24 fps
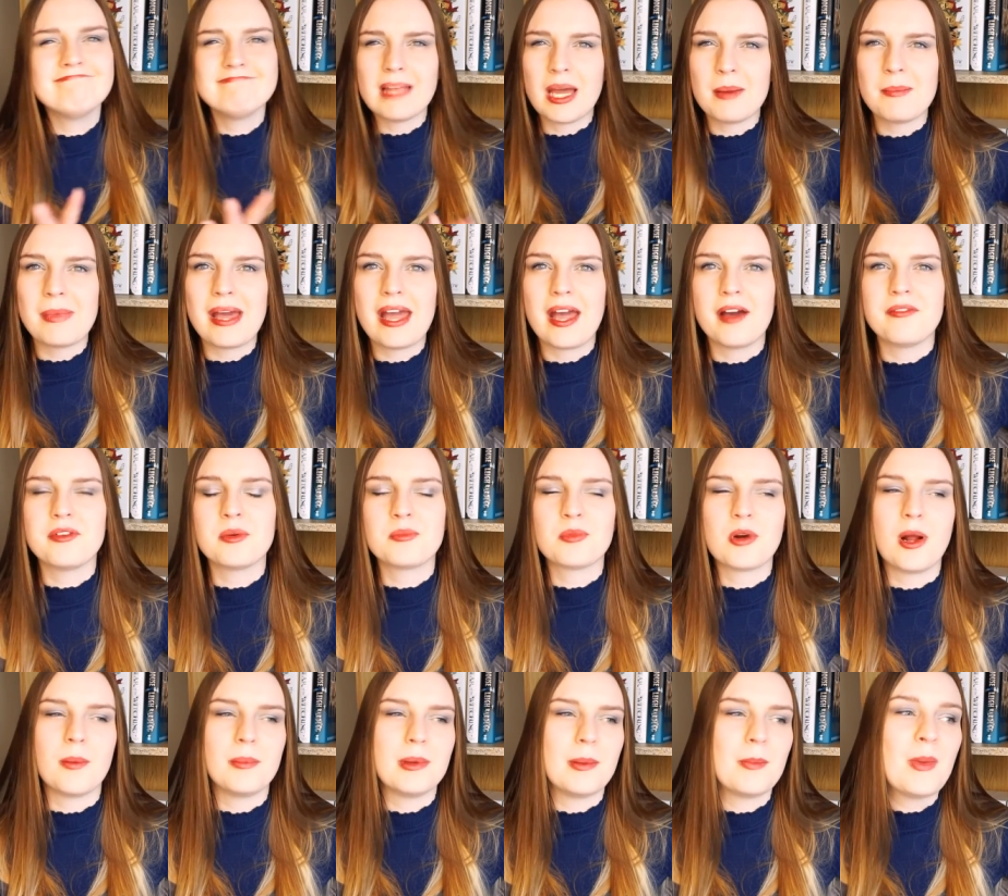I might have a
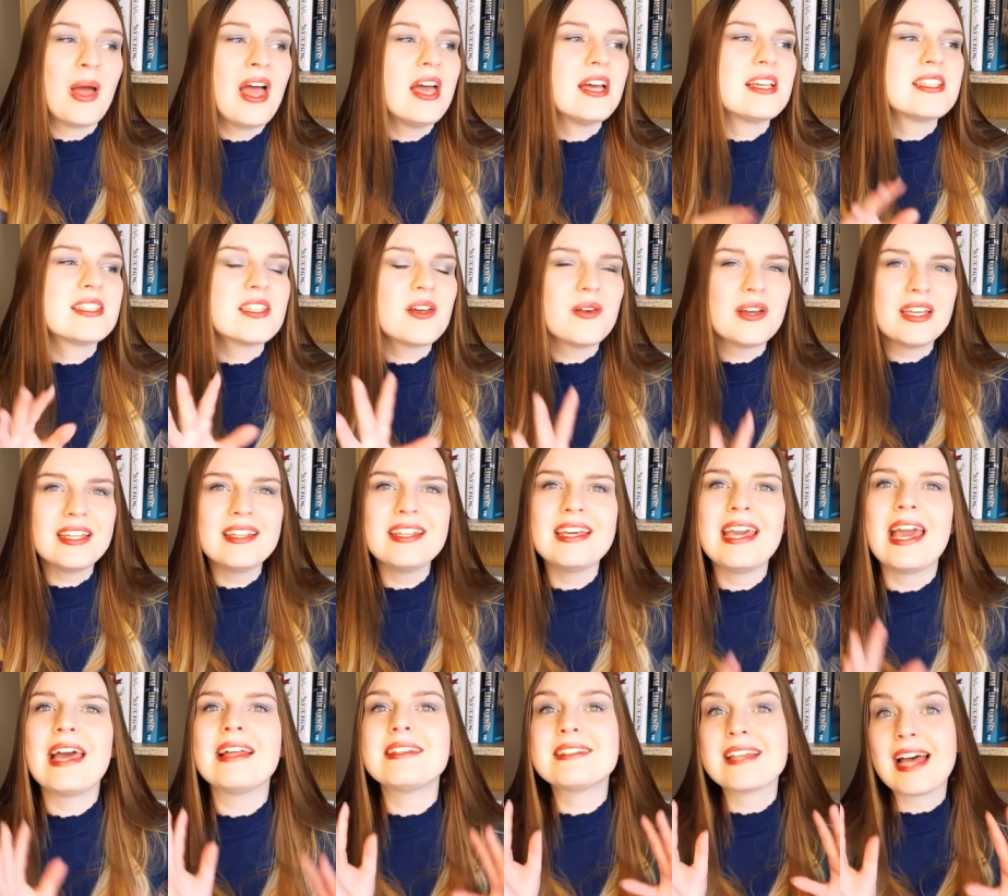problem. So in
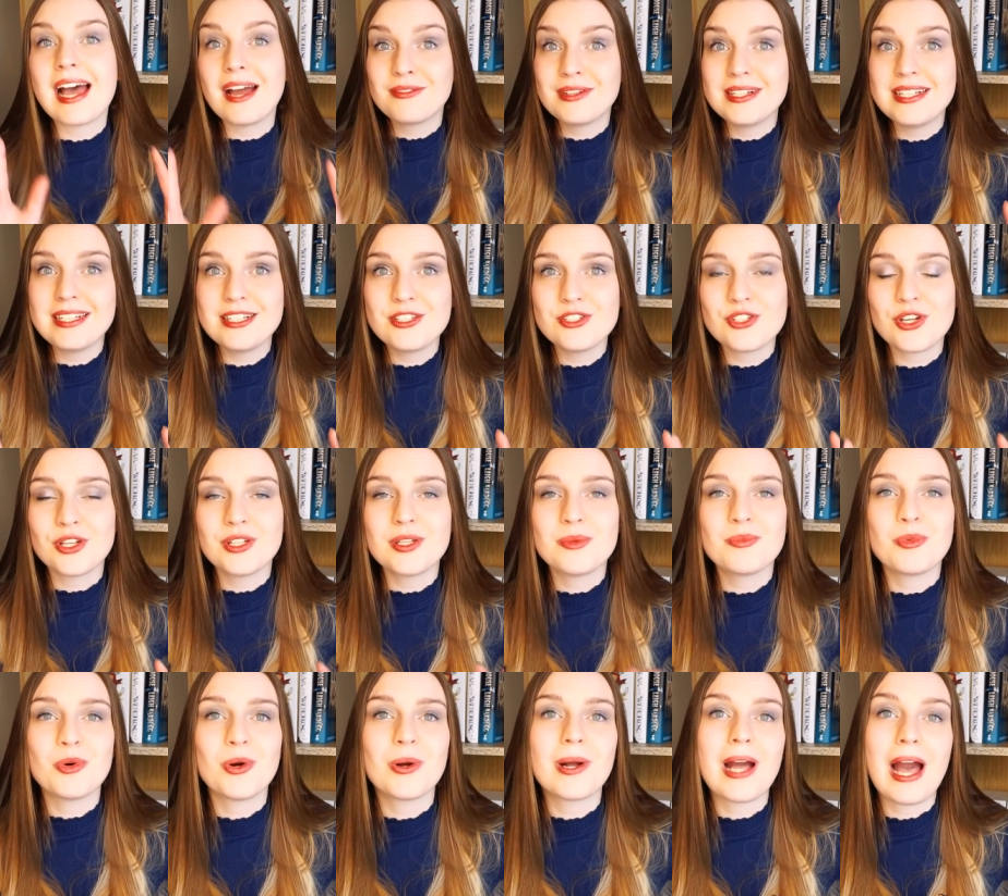the end, I really enjoyed the
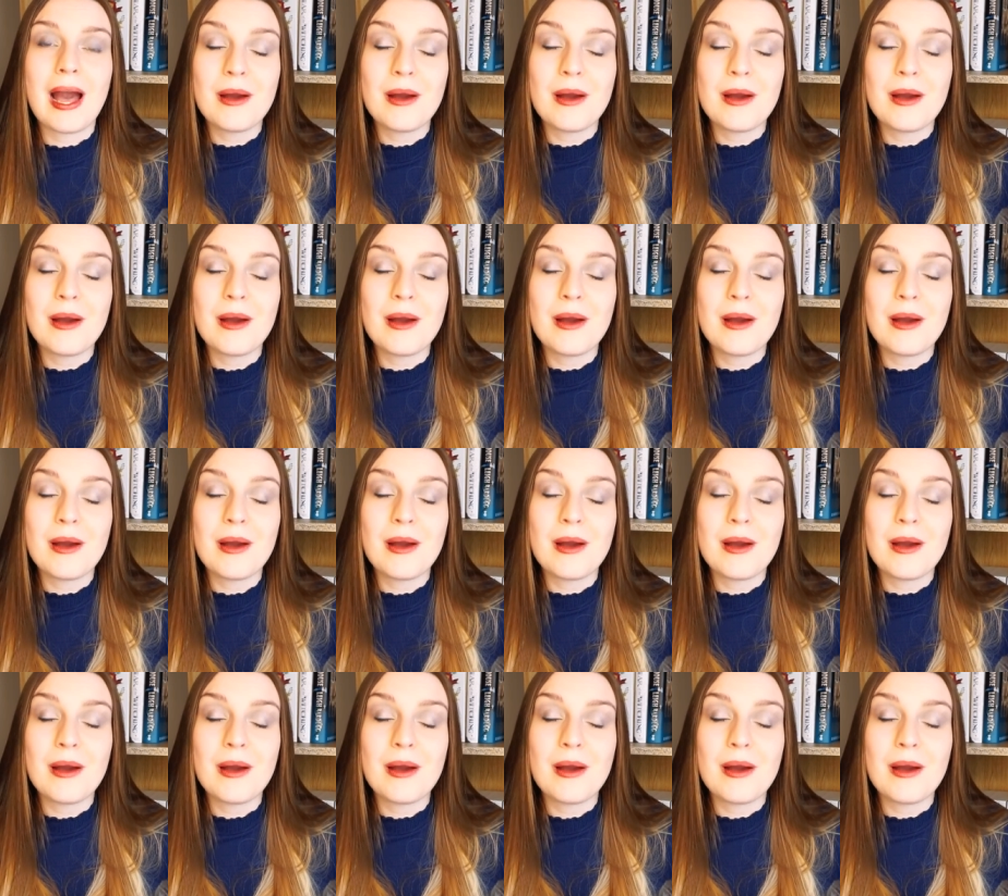book.